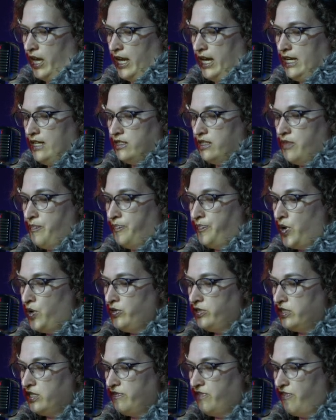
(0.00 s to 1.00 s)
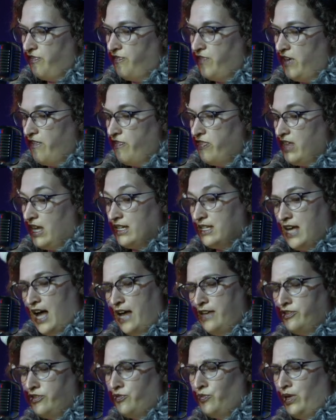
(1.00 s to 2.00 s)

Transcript: and it is the boast of the 5th that Kaiser